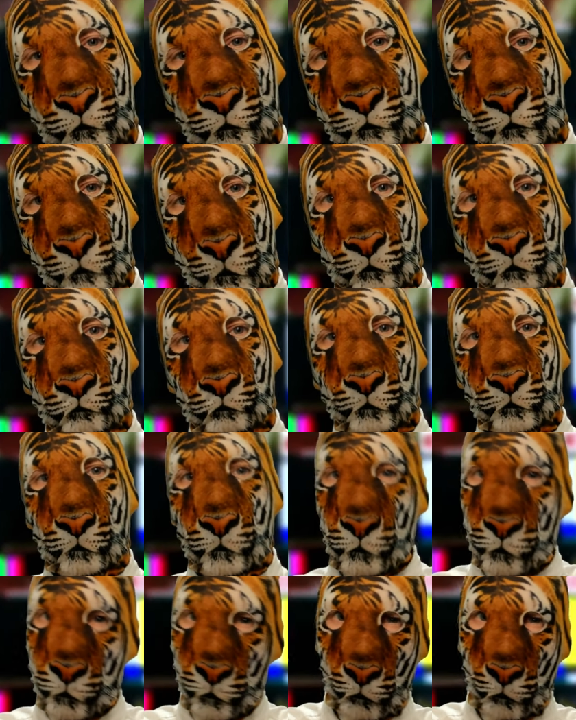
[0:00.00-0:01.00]
is his hair
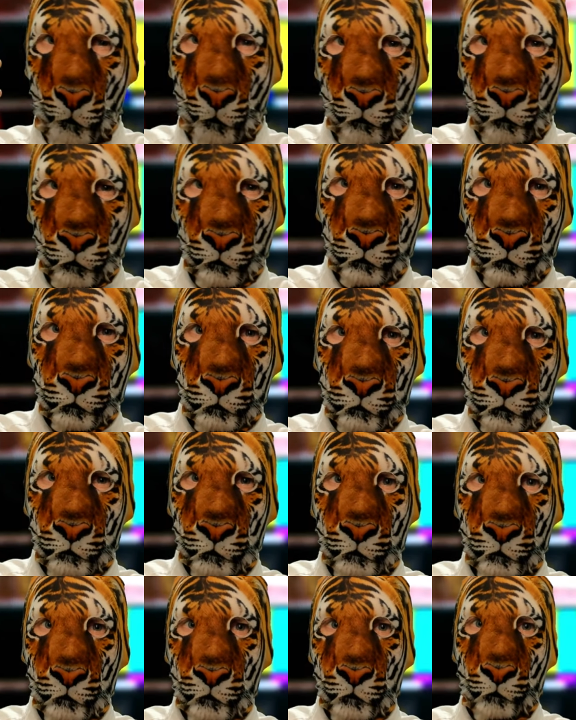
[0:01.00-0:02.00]
like? Is he bald?
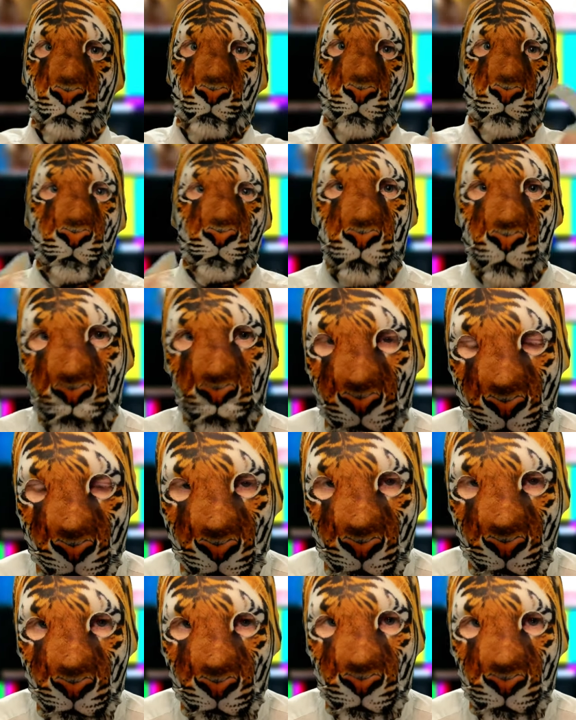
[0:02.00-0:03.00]
I mean, we can tell my
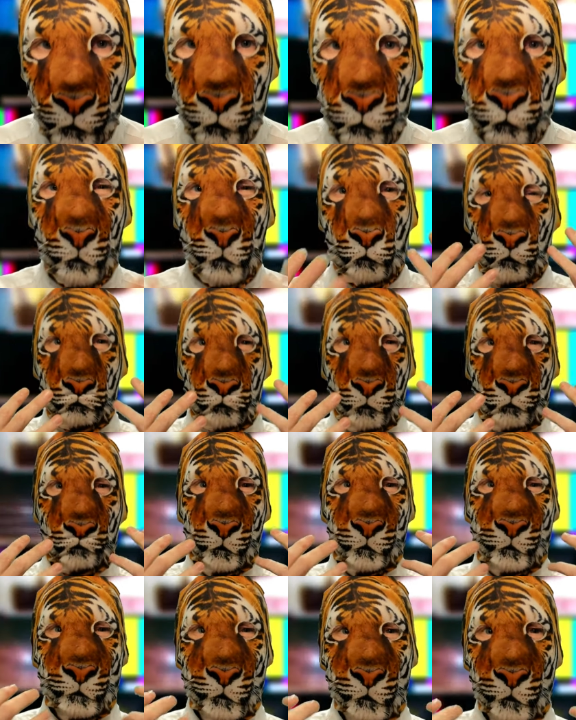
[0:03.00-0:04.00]
eyes. What about
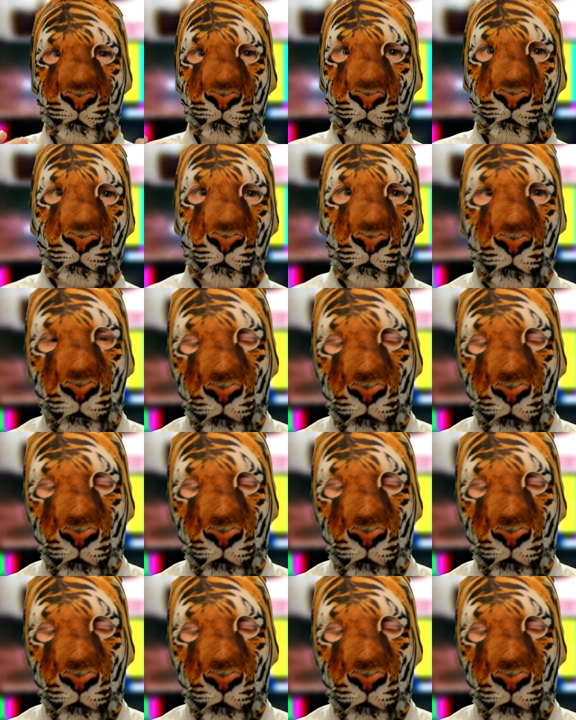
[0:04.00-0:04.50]
my teeth?